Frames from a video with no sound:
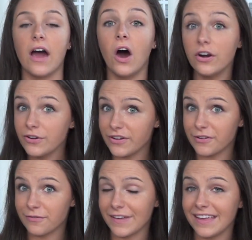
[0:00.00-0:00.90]
under
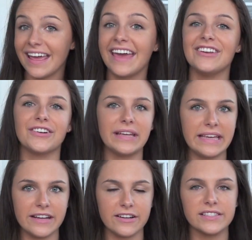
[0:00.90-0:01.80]
your feet, and your
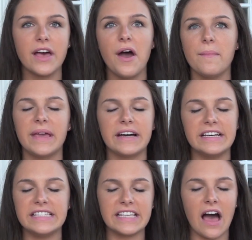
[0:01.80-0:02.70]
ears,
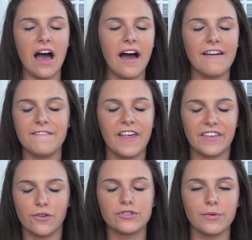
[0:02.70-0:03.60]
because I feel
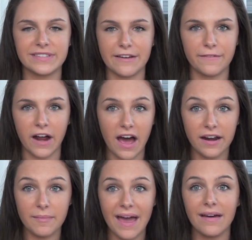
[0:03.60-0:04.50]
like those always get
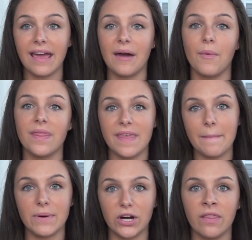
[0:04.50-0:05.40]
forgotten about, and when they
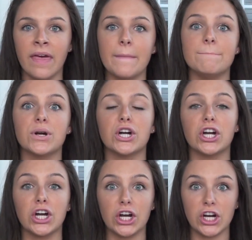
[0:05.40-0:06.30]
burn, they
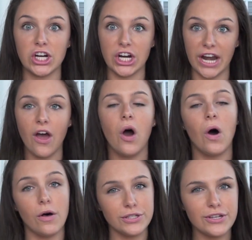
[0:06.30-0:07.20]
burn.
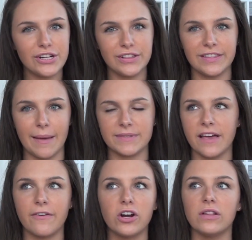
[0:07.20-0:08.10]
Also your lips.
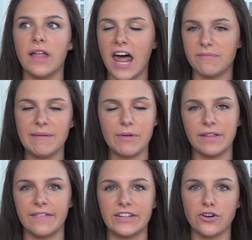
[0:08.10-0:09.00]
I've heard a lot of people
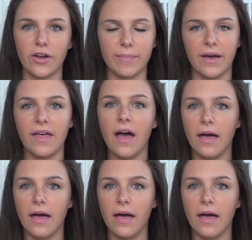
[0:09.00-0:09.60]
lately talking about